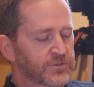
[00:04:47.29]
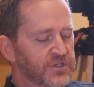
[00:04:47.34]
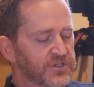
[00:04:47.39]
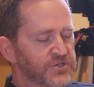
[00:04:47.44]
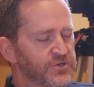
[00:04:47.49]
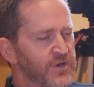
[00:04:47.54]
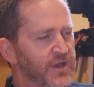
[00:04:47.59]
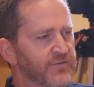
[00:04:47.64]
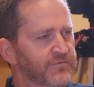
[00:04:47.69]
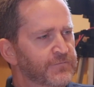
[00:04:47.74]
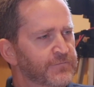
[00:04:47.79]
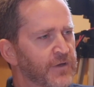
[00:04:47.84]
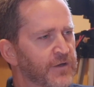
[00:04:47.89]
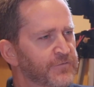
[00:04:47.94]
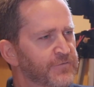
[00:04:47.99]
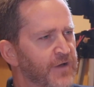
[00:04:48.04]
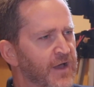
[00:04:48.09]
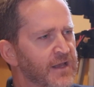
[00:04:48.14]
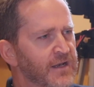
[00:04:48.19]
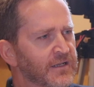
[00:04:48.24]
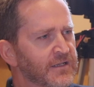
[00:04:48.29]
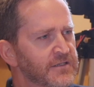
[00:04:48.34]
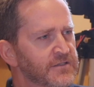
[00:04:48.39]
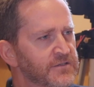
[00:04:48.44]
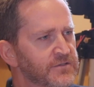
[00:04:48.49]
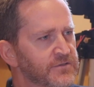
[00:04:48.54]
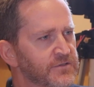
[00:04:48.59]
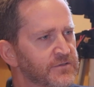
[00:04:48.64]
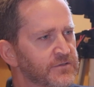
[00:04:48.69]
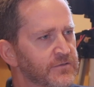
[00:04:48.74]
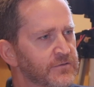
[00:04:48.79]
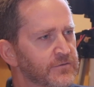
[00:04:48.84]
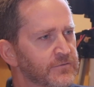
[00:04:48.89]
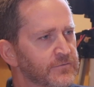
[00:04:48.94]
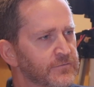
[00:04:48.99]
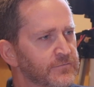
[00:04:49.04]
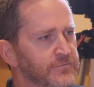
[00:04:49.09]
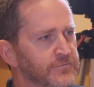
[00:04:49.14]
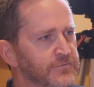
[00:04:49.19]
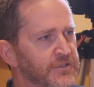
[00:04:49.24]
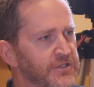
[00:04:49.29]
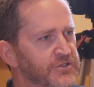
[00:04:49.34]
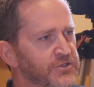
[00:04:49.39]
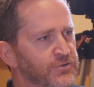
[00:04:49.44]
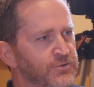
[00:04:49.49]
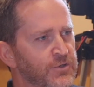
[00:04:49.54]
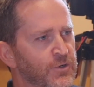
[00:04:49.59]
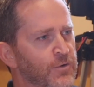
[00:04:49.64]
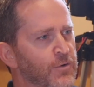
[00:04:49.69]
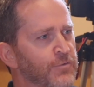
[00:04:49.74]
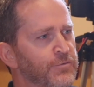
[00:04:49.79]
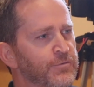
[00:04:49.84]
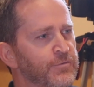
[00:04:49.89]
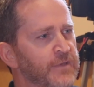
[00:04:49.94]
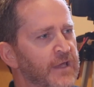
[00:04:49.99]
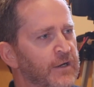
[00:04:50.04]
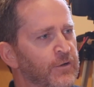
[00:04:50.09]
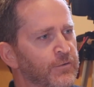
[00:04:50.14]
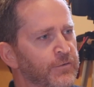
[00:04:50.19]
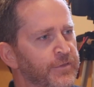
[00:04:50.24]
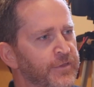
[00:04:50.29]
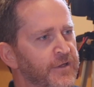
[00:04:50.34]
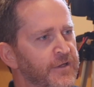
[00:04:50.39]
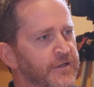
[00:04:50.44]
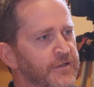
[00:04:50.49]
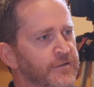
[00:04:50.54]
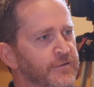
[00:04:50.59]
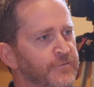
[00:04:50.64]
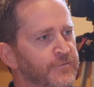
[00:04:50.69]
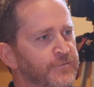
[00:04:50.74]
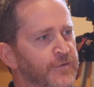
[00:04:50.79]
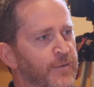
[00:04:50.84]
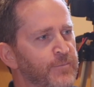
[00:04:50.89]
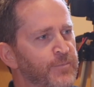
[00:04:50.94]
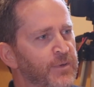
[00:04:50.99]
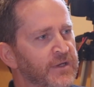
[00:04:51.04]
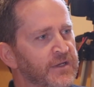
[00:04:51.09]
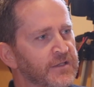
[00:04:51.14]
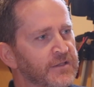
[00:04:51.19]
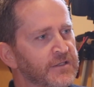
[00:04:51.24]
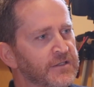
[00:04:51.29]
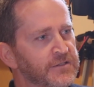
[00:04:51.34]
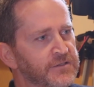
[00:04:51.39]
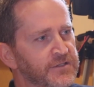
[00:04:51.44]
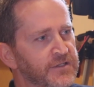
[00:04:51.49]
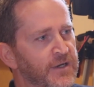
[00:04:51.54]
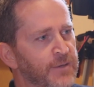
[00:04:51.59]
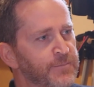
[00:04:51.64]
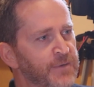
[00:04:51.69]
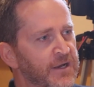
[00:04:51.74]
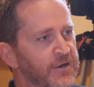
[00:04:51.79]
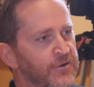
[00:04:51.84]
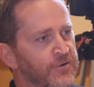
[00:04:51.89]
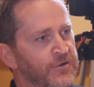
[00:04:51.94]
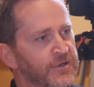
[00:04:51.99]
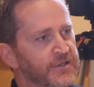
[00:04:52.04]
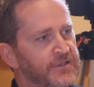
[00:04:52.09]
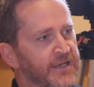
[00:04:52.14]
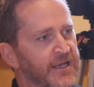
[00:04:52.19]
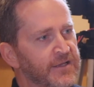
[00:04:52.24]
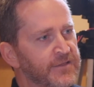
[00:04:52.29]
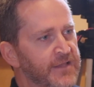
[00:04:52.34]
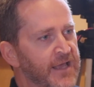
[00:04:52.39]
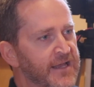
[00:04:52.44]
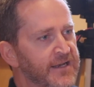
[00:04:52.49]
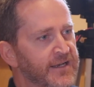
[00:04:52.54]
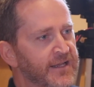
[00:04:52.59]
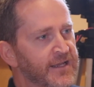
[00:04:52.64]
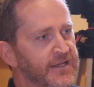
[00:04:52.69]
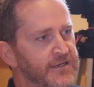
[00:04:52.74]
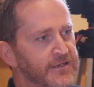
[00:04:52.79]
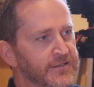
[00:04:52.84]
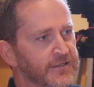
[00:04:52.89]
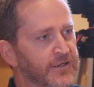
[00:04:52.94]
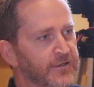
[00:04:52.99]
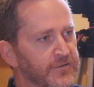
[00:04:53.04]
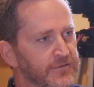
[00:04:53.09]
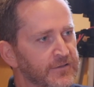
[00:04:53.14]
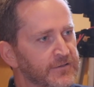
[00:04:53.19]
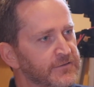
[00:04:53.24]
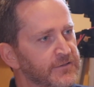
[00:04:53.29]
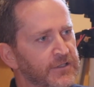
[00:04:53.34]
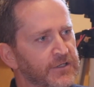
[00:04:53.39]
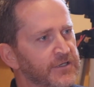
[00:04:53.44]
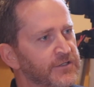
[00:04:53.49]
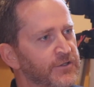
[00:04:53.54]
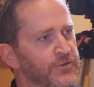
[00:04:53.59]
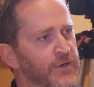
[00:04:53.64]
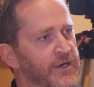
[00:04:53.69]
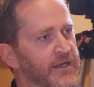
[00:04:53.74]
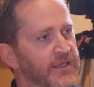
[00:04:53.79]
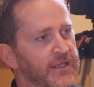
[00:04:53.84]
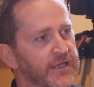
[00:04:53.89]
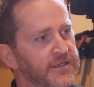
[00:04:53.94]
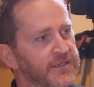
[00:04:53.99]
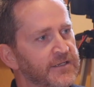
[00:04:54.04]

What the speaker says: Did you have finalists? Did you go through that whole thing of I'm picking this and I'm narrowing it down that date? No, you didn't do any of